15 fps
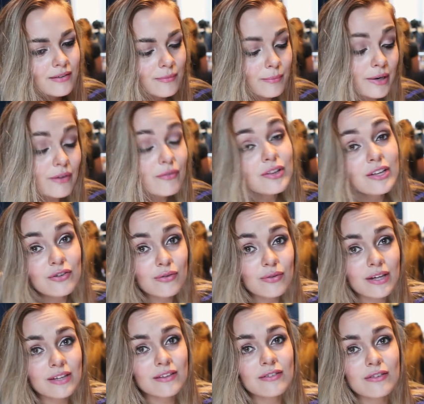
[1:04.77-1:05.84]
But I really do
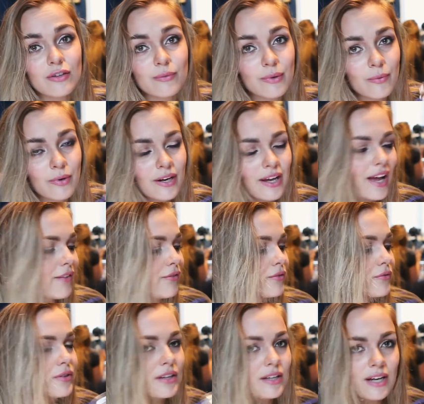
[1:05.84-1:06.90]
like this Lumi one. I
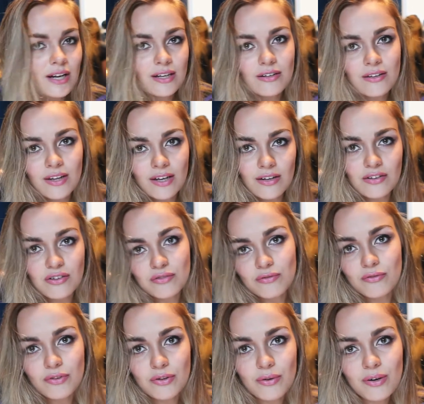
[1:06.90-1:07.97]
haven't really gotten like a good
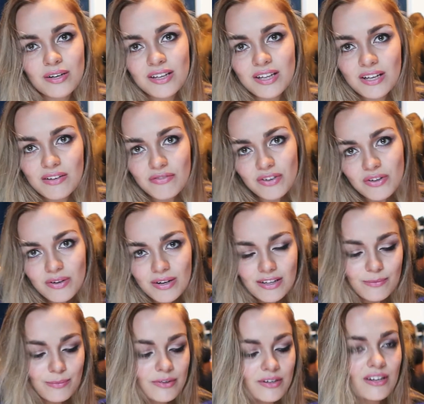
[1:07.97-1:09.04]
review on it yet for you
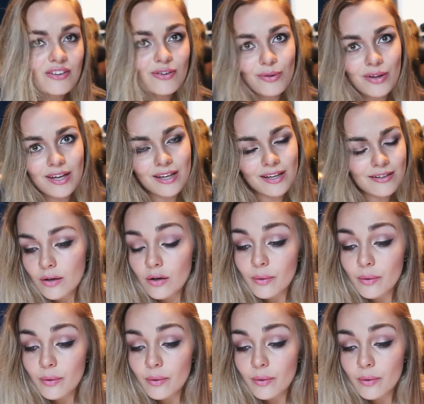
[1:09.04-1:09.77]
guys, but I do like it.